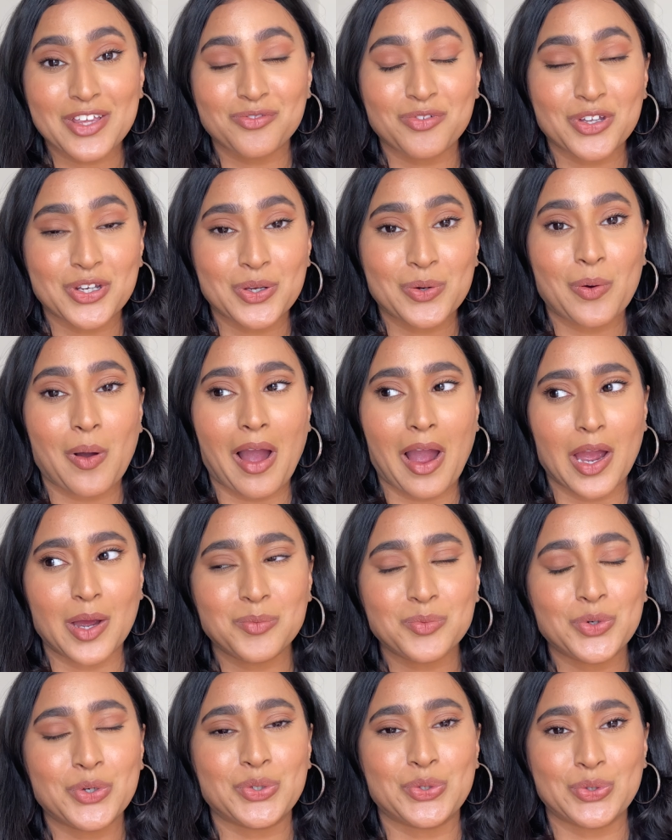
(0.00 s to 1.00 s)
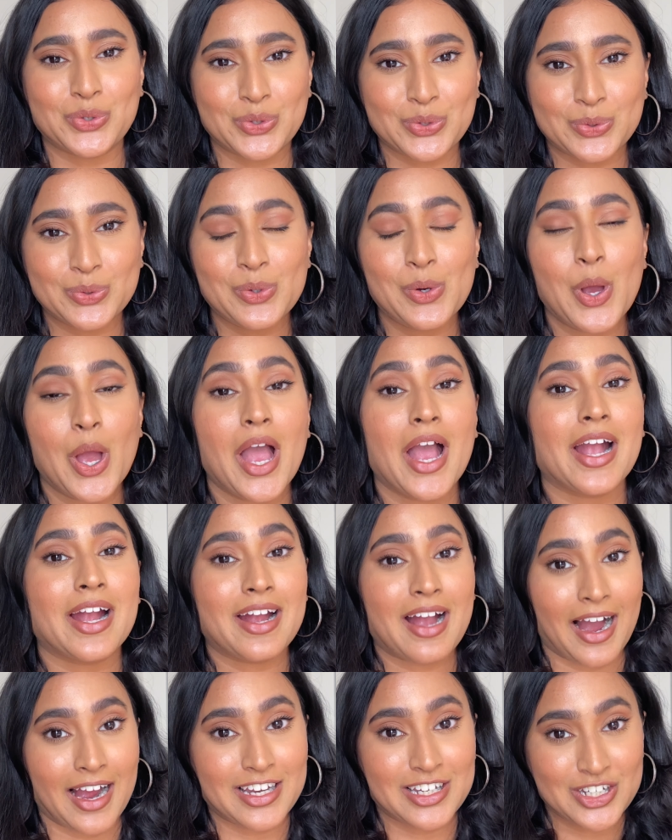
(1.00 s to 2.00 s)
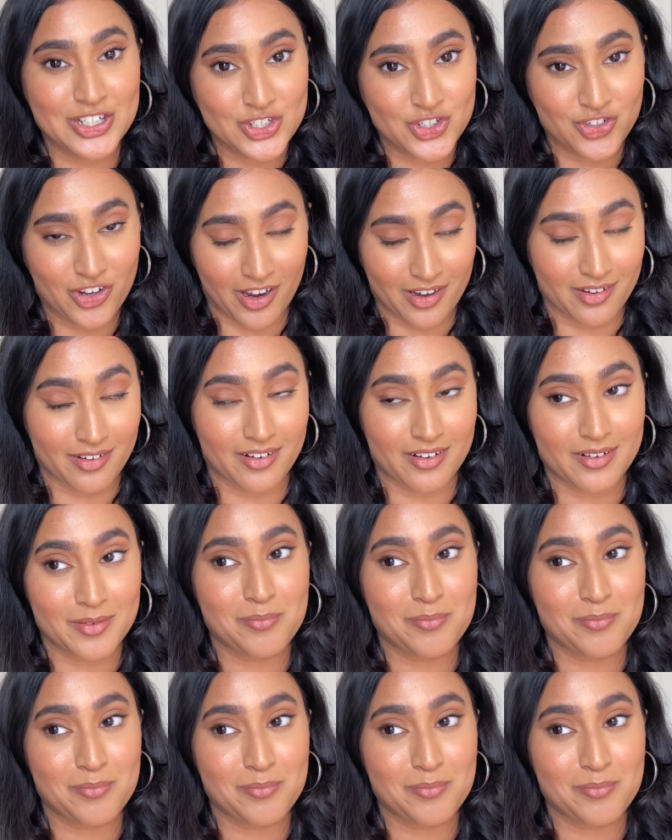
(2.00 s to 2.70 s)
video, I am going to do Kylie Jenner